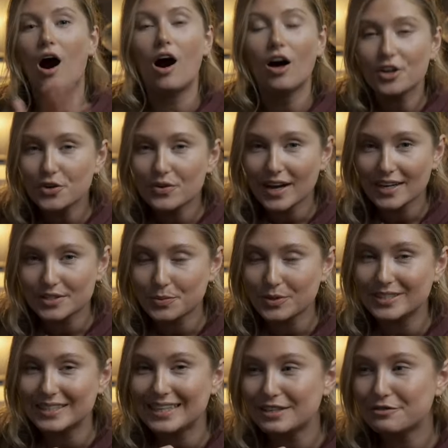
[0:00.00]
All you guys will
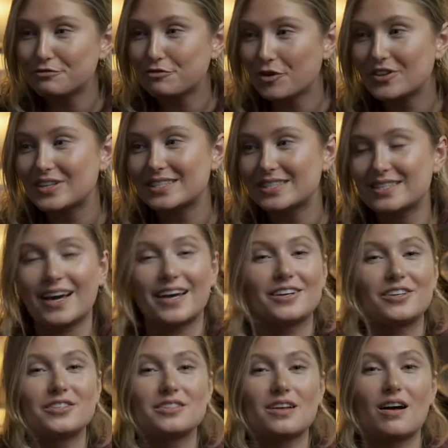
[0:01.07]
need for these
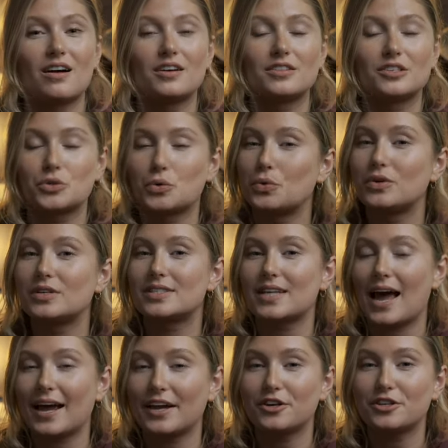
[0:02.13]
titles are the tools
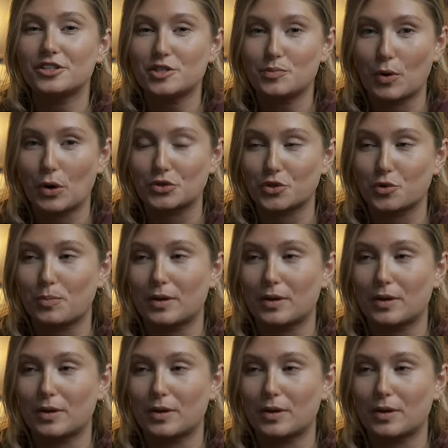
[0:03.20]
at your disposal,